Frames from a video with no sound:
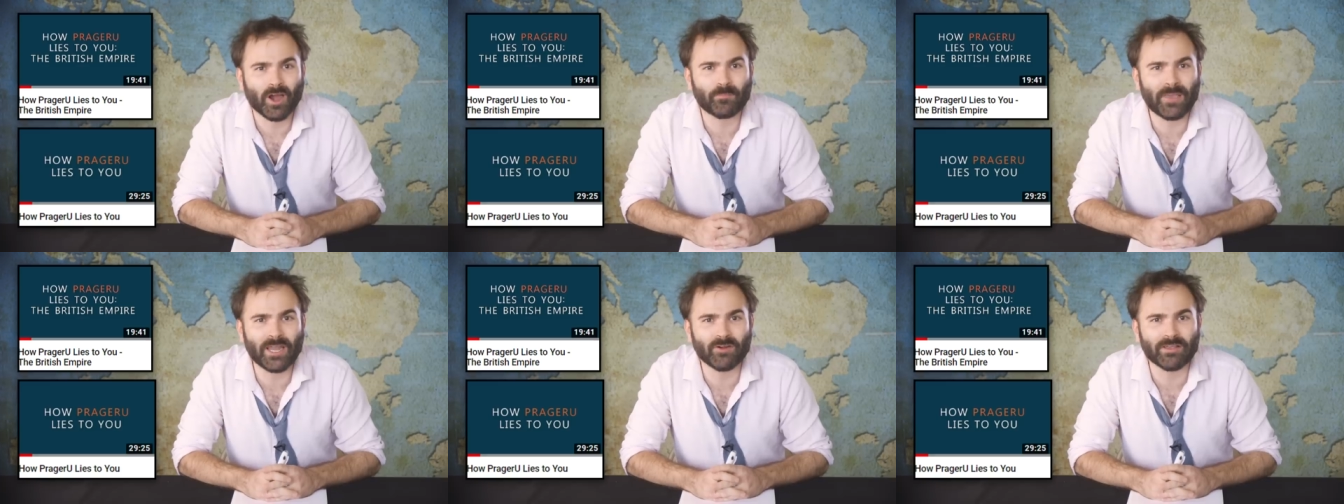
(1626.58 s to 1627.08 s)
are
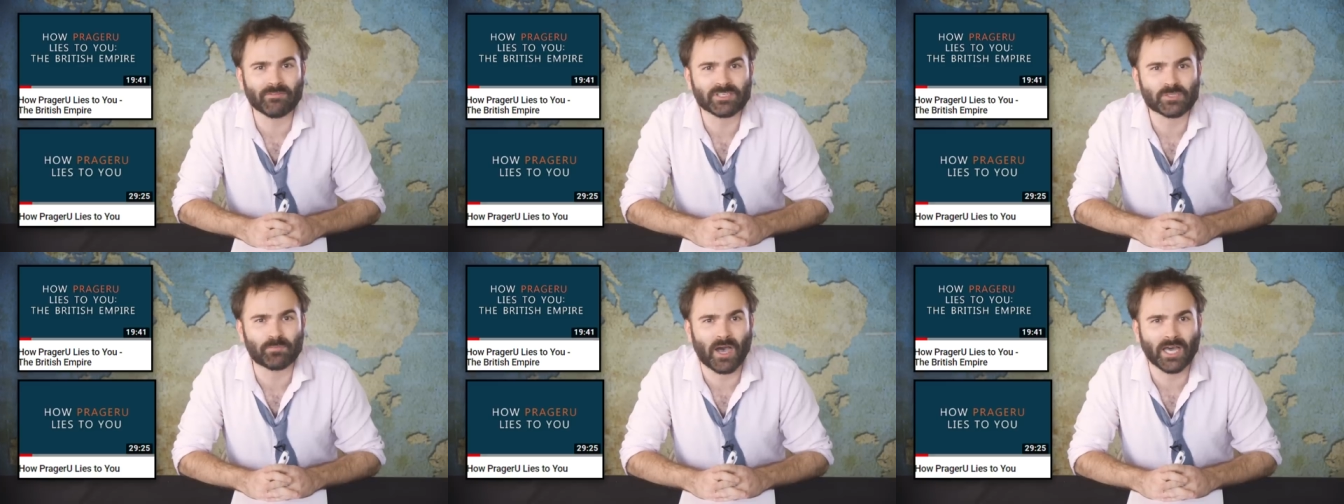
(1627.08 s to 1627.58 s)
better at
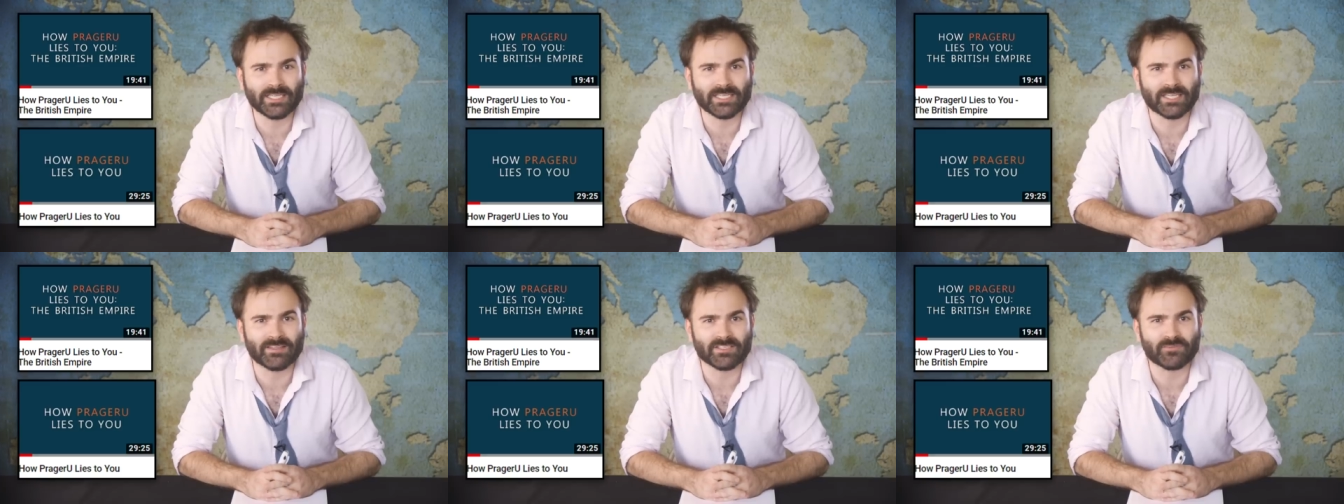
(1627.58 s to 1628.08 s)
responding
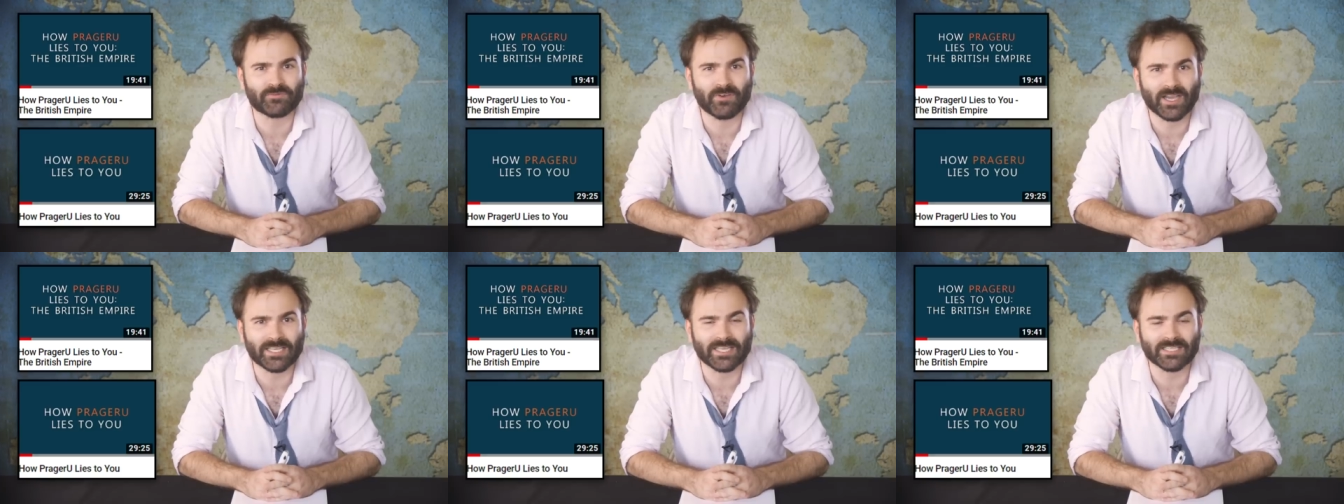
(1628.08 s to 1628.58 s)
to these
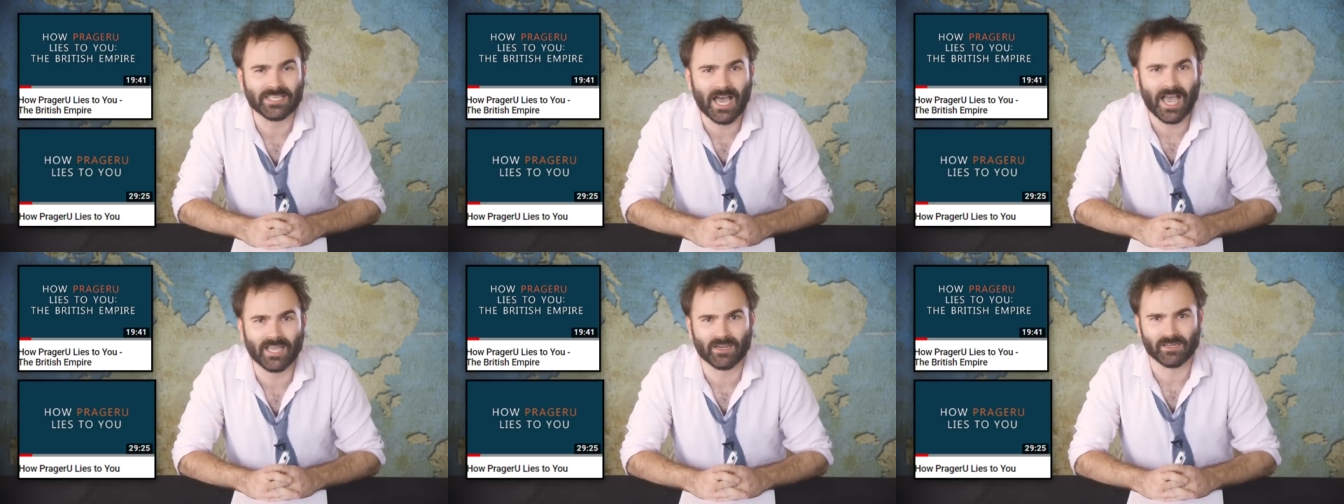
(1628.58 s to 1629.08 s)
fucking
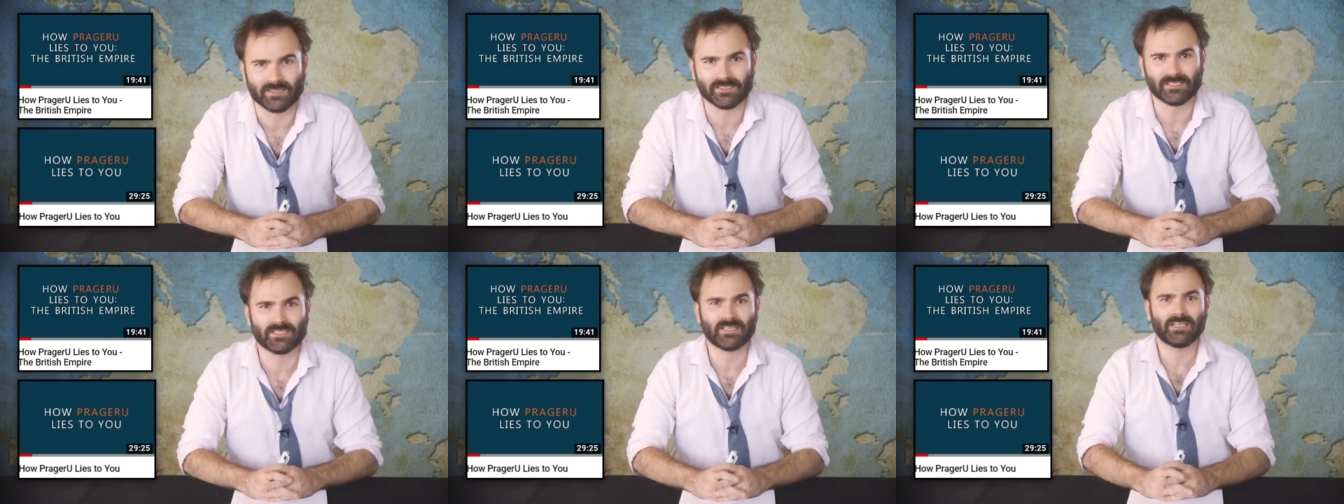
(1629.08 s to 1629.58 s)

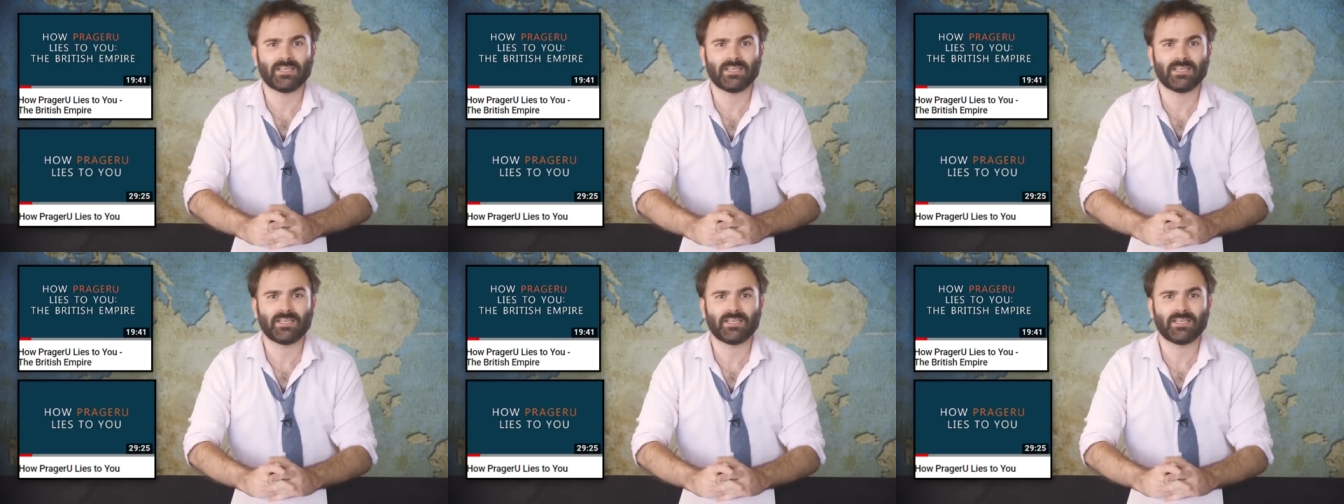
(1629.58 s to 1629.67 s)
liars.